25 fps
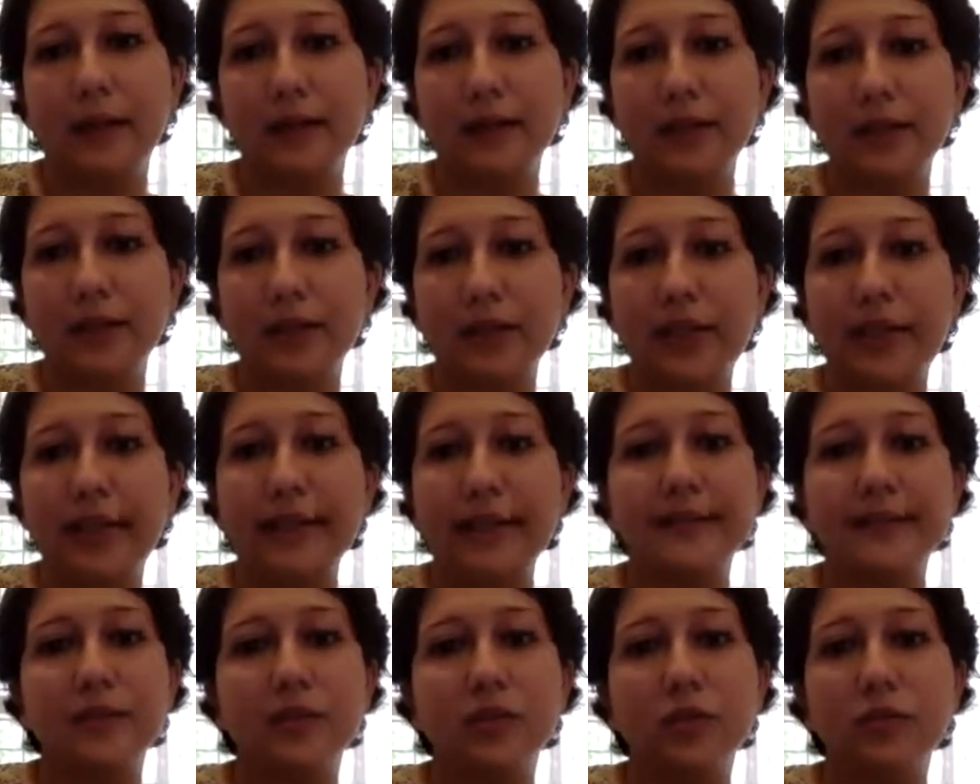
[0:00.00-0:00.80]

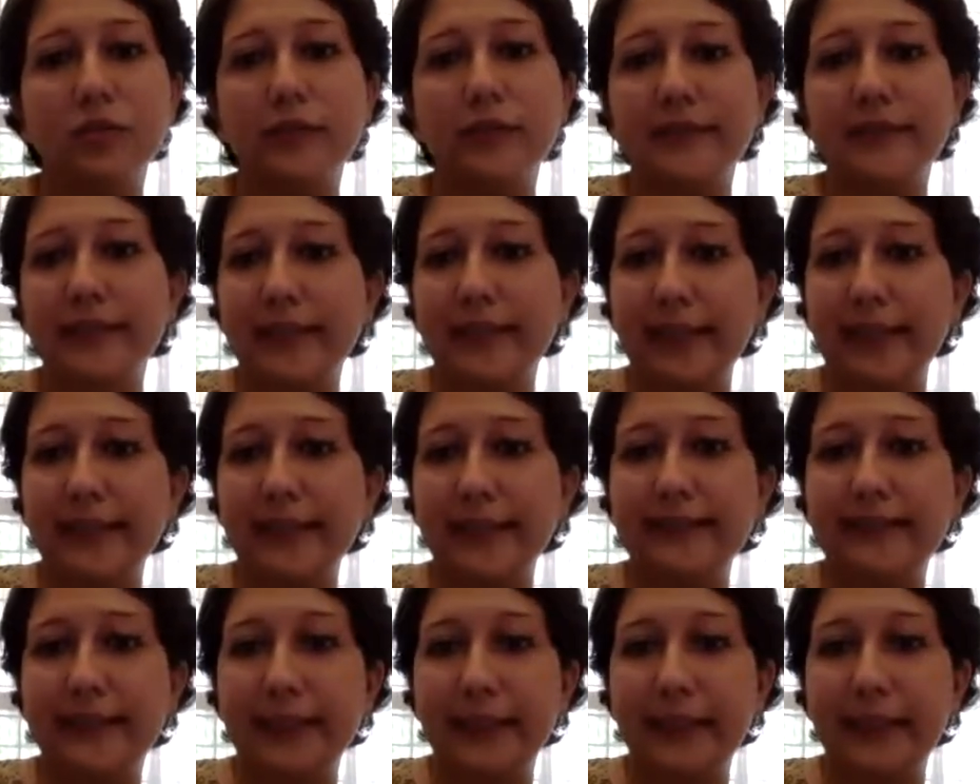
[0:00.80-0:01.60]
shares to a
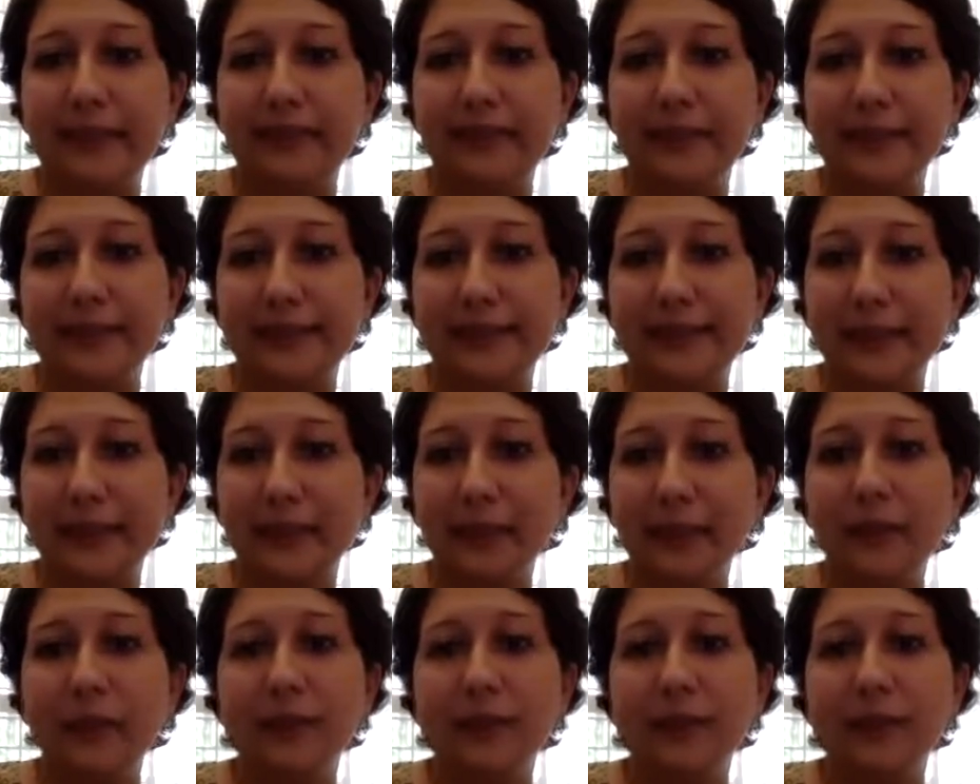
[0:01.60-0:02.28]
Series D investor